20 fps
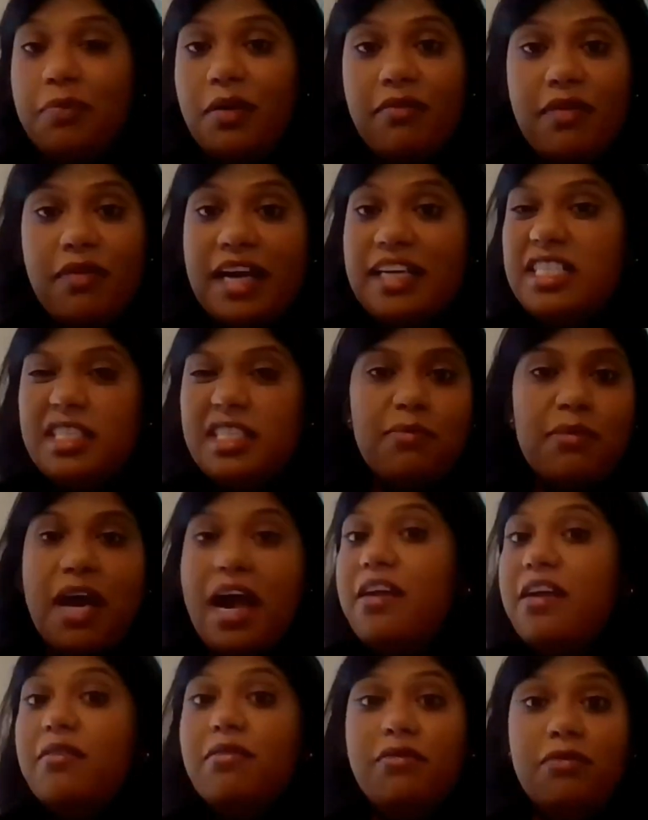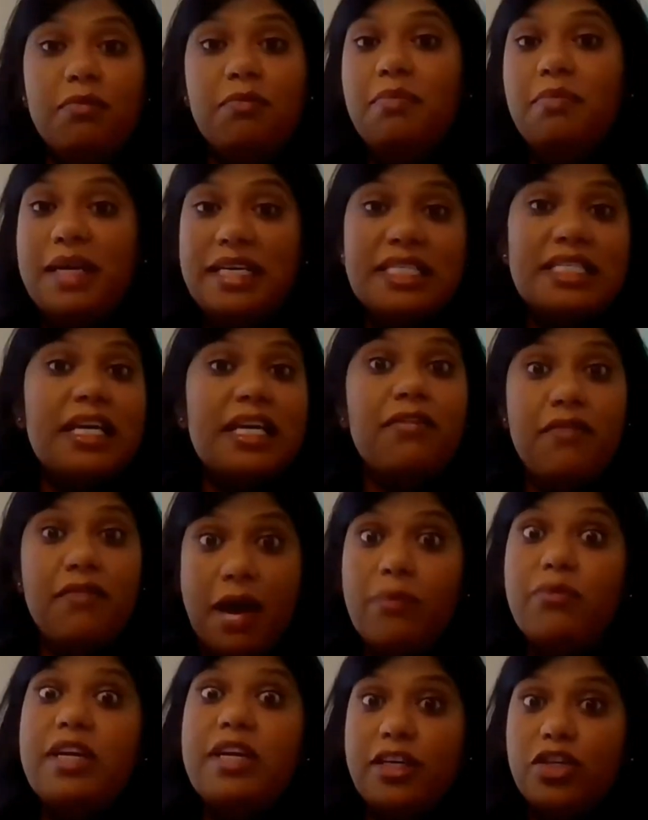provide some kind of basic
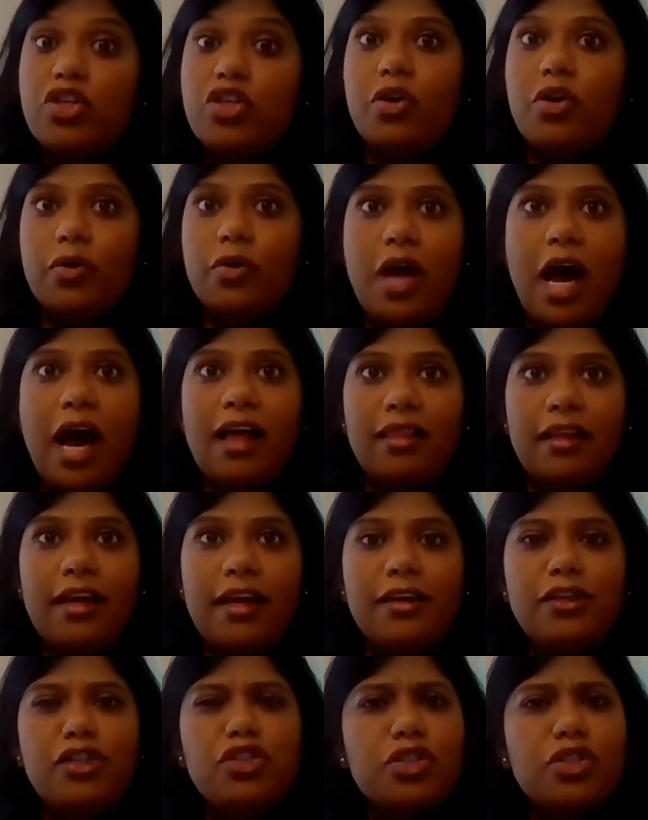foundational knowledge.